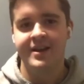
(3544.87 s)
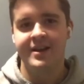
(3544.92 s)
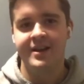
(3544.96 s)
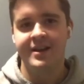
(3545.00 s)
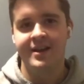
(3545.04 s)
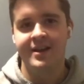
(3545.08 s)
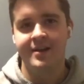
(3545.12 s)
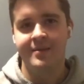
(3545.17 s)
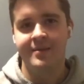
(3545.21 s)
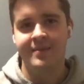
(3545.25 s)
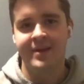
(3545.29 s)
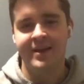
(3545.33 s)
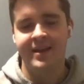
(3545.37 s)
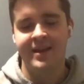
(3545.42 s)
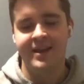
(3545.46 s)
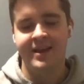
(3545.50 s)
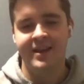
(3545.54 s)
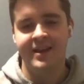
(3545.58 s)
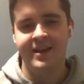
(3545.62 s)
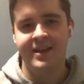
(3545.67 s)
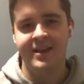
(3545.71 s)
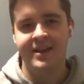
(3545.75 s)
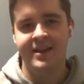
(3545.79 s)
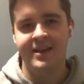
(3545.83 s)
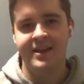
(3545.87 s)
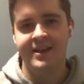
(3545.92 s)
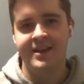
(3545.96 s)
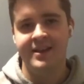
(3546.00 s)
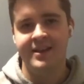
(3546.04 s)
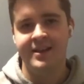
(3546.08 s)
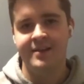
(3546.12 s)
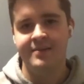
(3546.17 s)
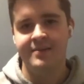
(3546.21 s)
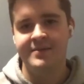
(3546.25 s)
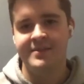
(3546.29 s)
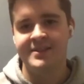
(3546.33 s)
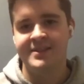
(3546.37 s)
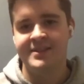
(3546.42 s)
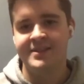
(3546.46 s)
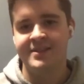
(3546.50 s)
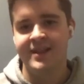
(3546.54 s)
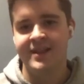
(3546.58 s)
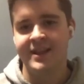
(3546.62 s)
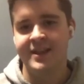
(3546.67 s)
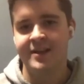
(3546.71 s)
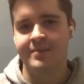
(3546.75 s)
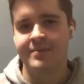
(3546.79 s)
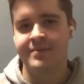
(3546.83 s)
um um so
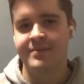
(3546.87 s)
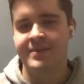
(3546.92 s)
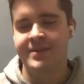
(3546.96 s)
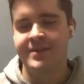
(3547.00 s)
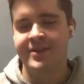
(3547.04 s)
like um